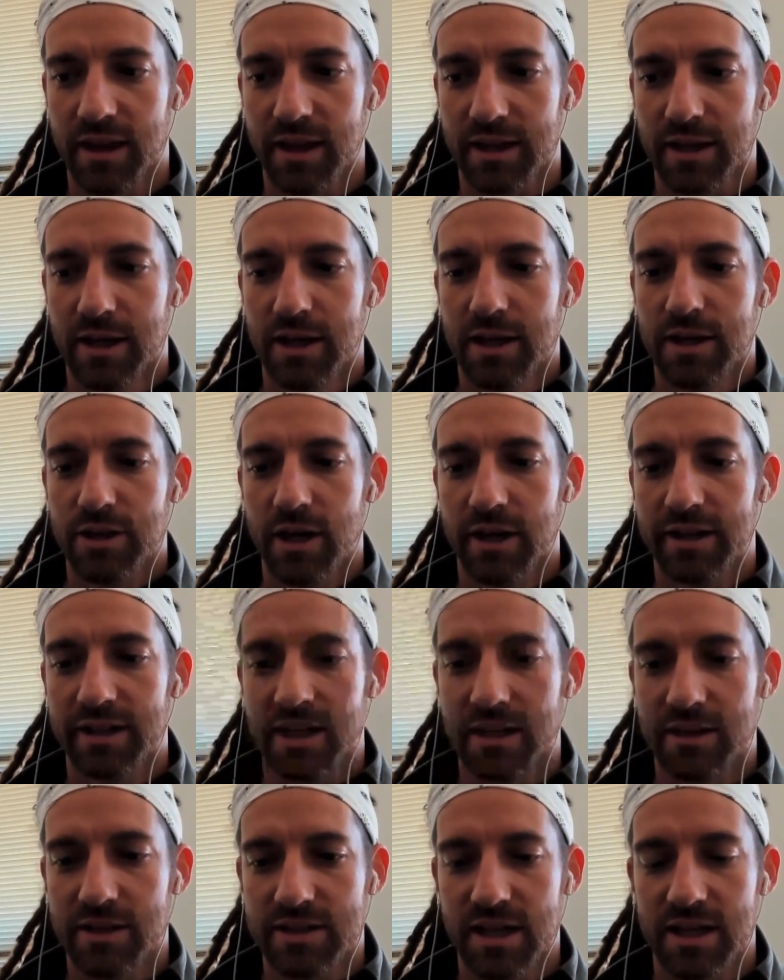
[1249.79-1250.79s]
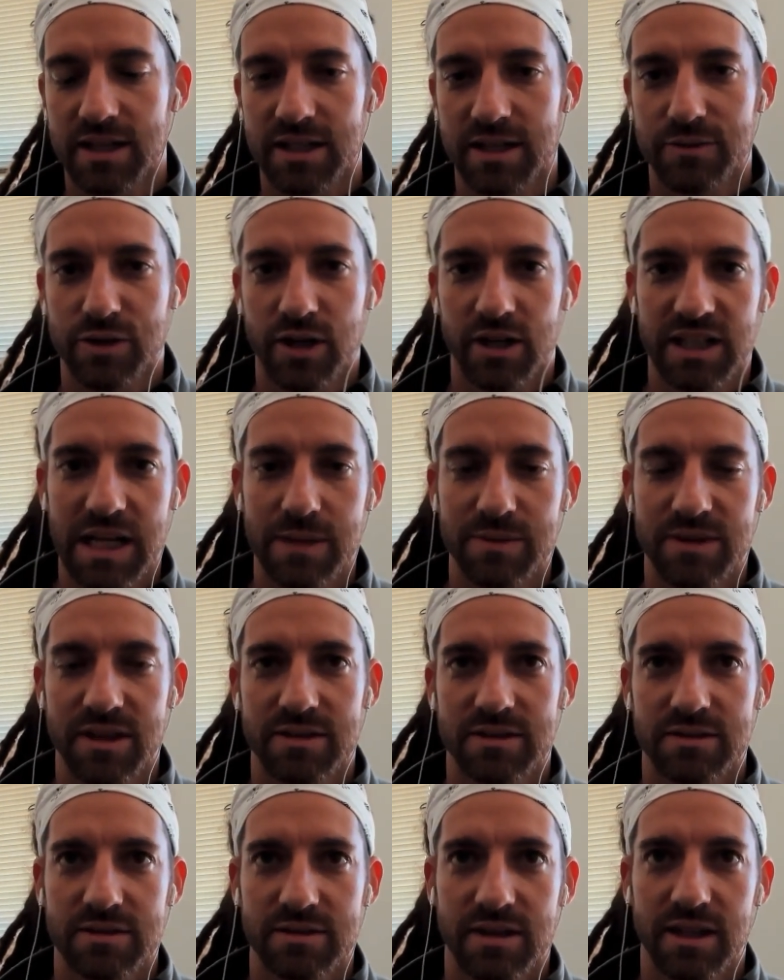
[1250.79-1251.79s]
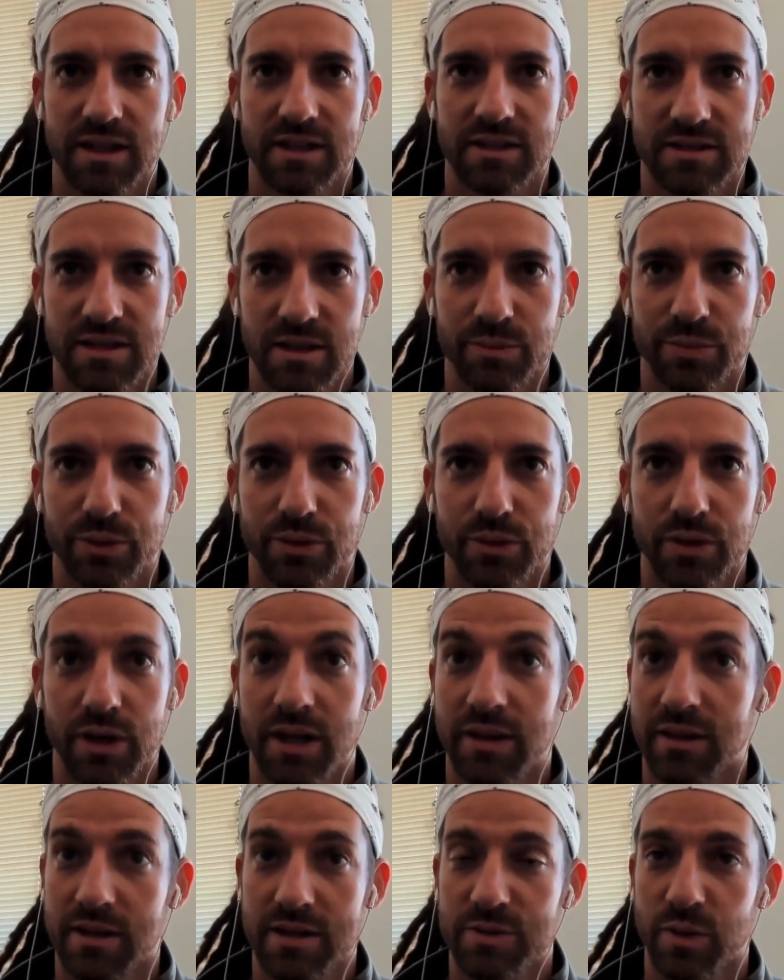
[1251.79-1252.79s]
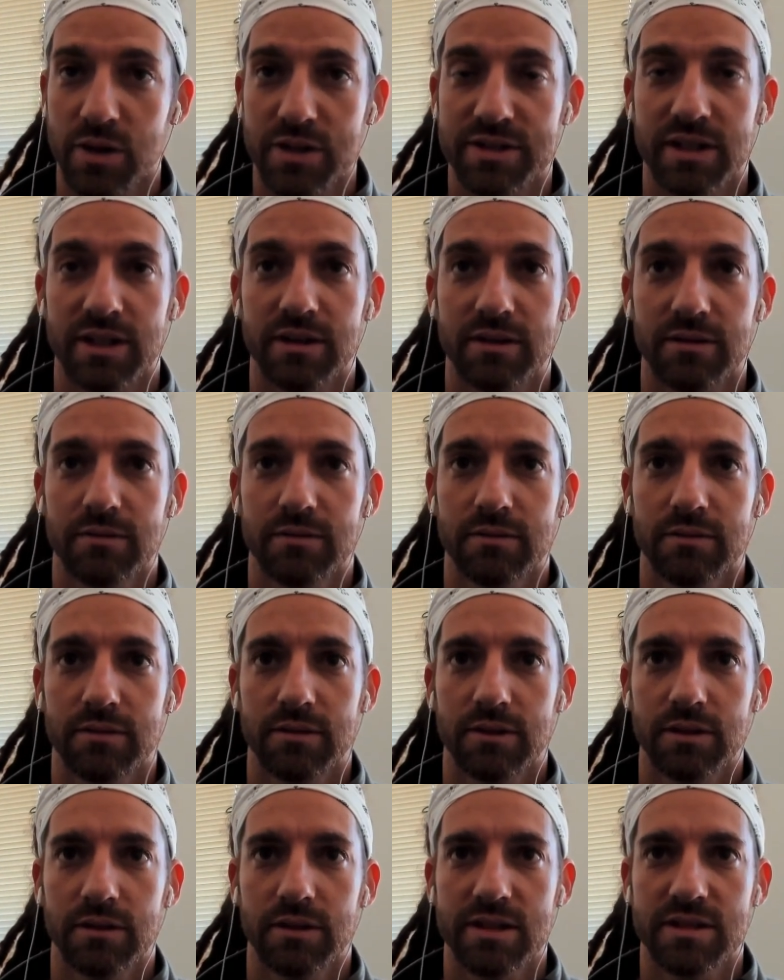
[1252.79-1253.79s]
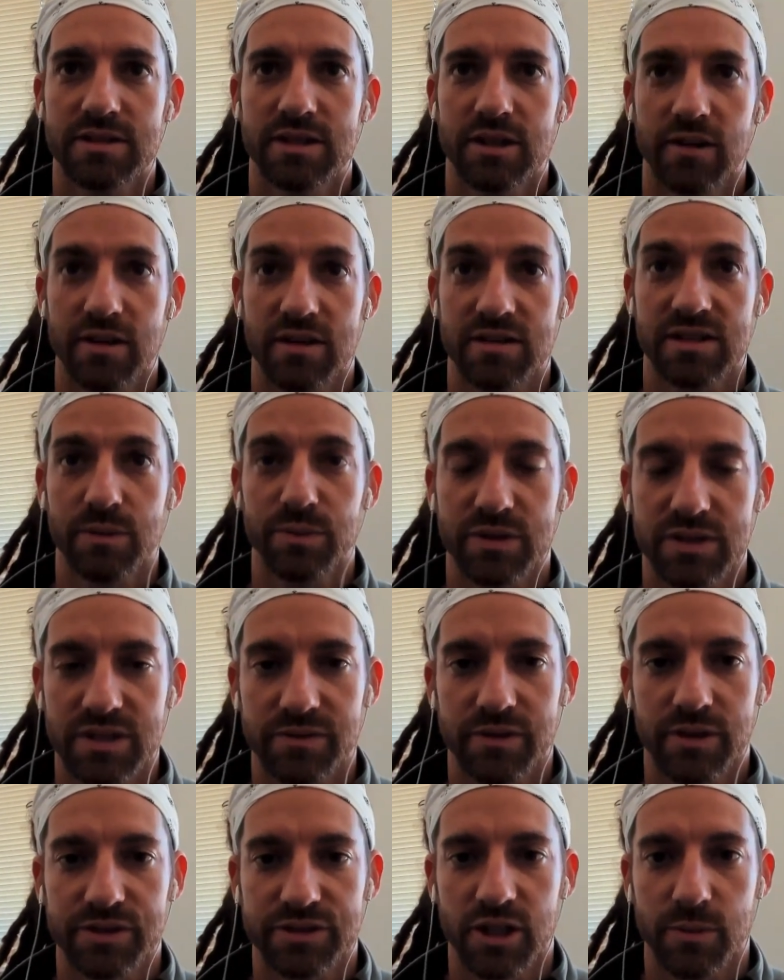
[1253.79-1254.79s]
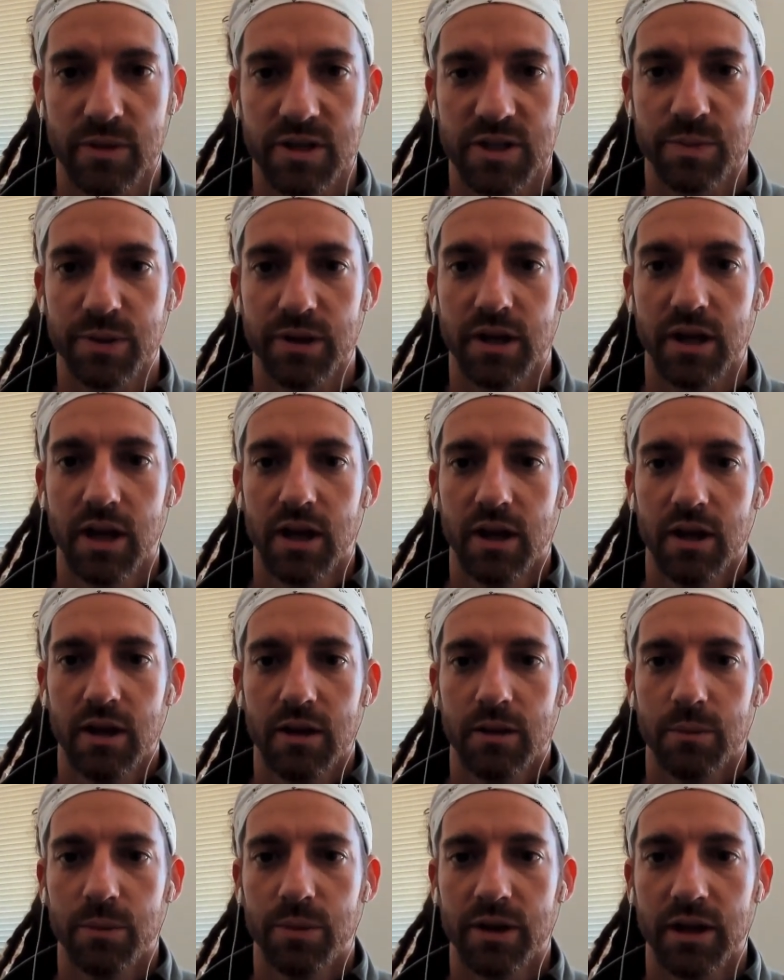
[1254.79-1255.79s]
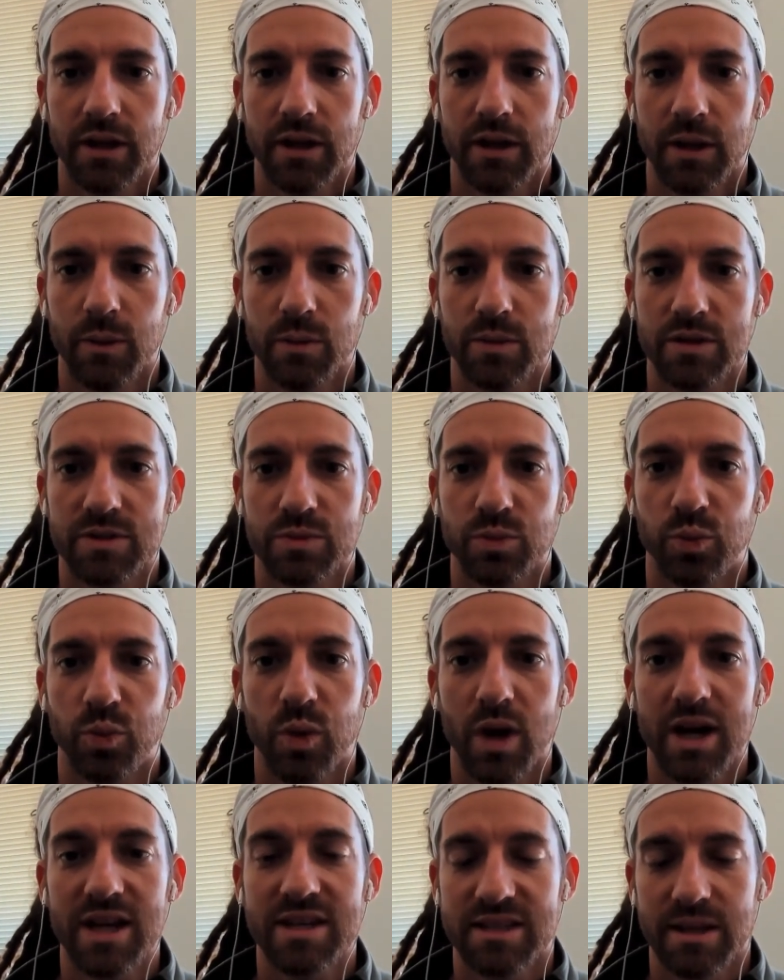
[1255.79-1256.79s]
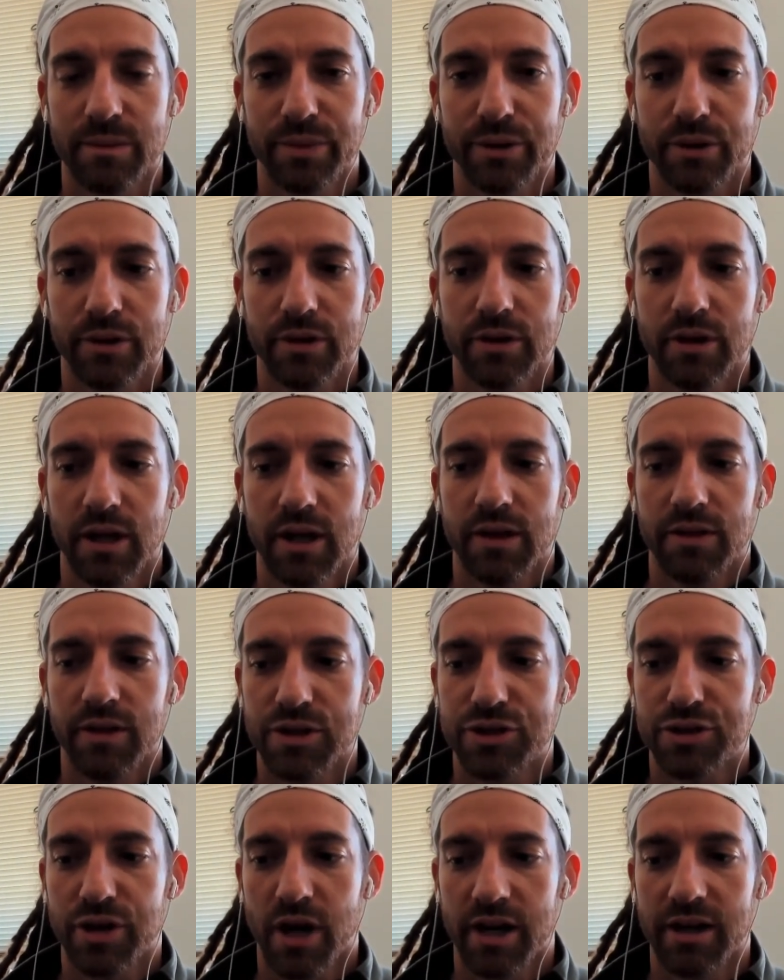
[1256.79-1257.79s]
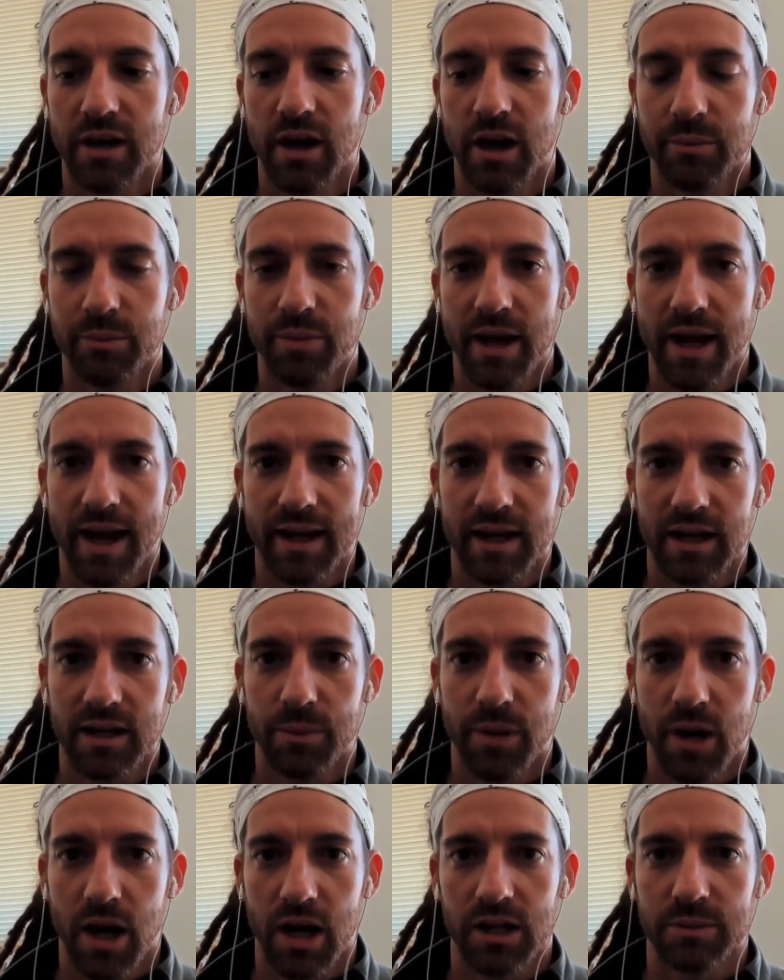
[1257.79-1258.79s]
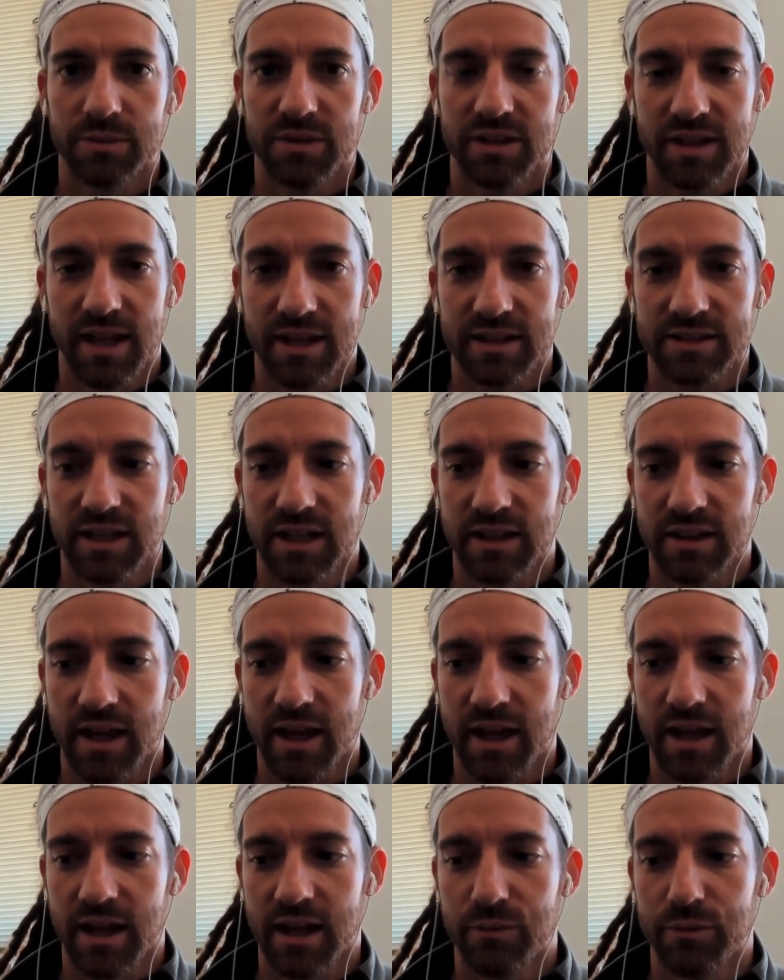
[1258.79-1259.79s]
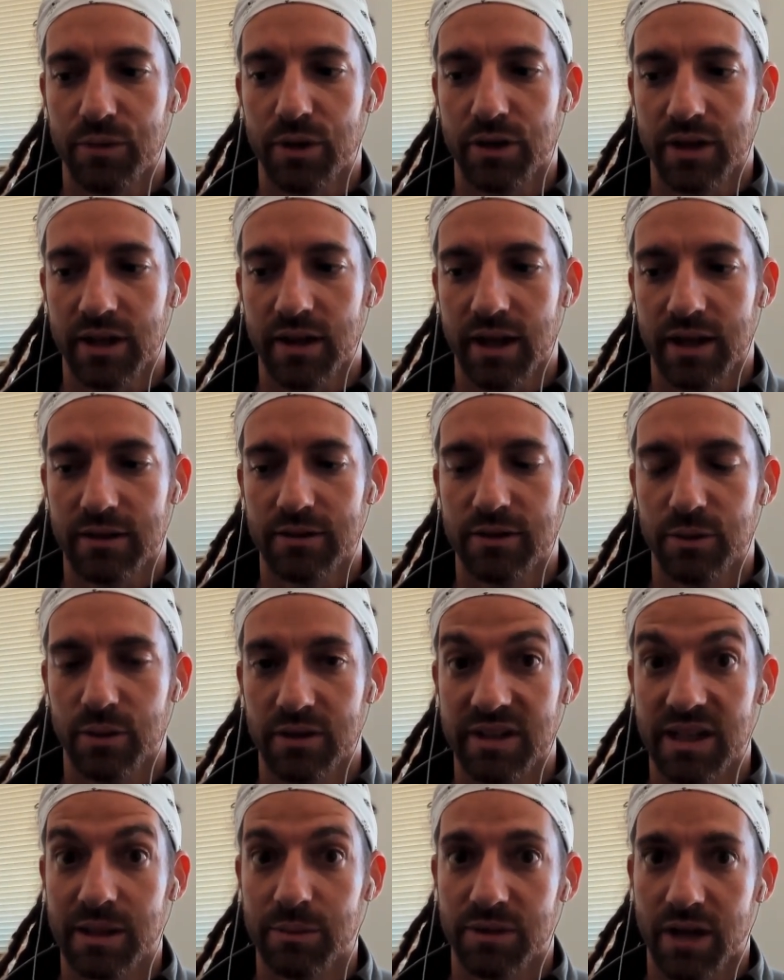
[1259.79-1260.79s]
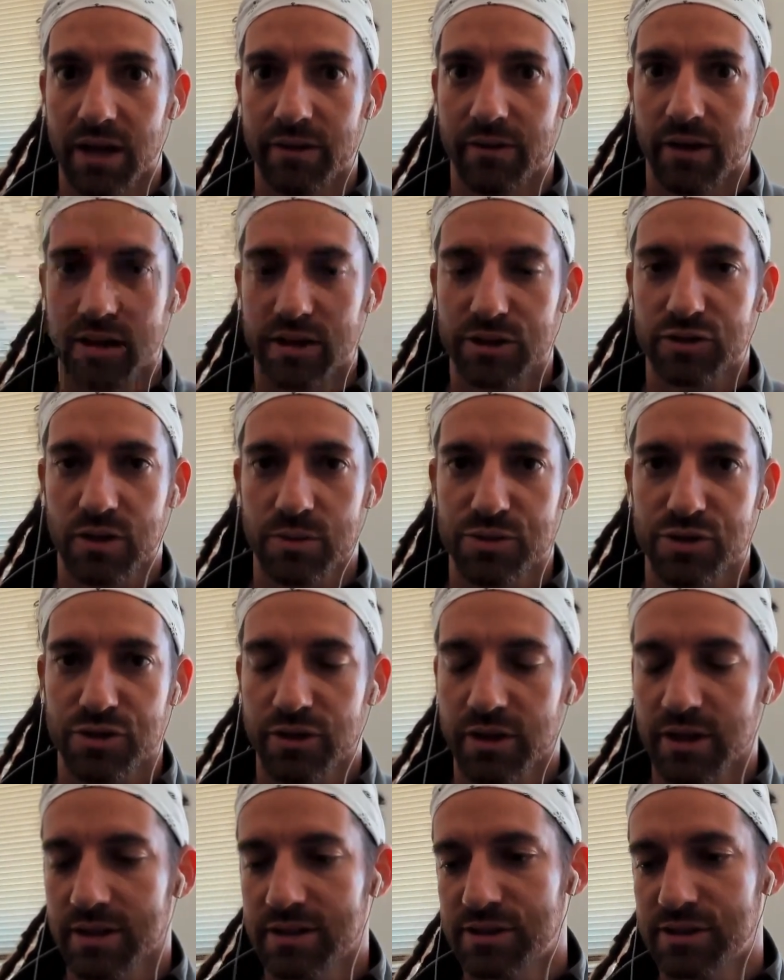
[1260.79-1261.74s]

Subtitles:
Like, again, this idea of trying to keep things simple, and this wasn't necessarily the simplest of all sermons, but it was way simpler than trying to unpack an apocalyptic text like that and really, like, do a deep dive on it scripturally.